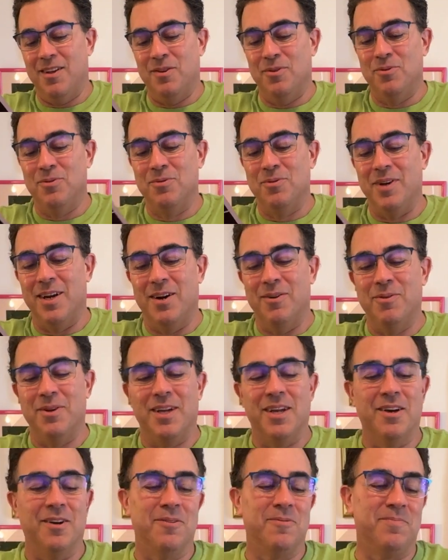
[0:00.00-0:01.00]
Ooh, here we
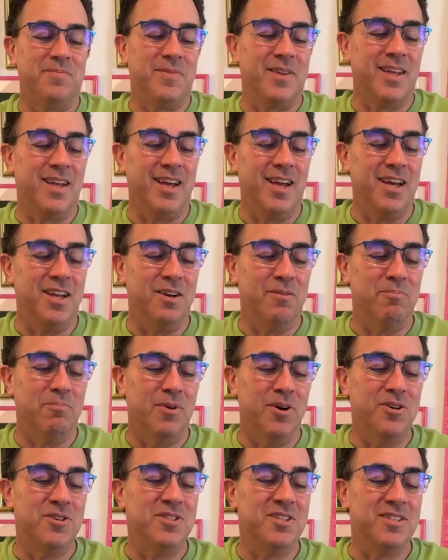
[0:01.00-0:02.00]
go. An
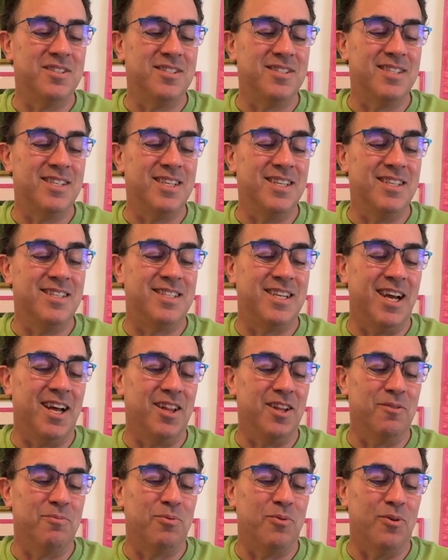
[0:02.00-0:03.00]
emergency
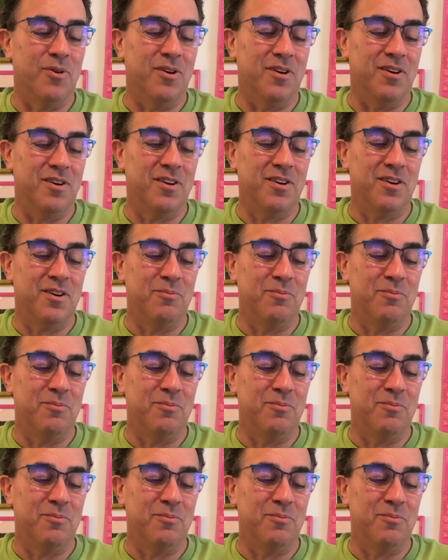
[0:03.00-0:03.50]
teleport.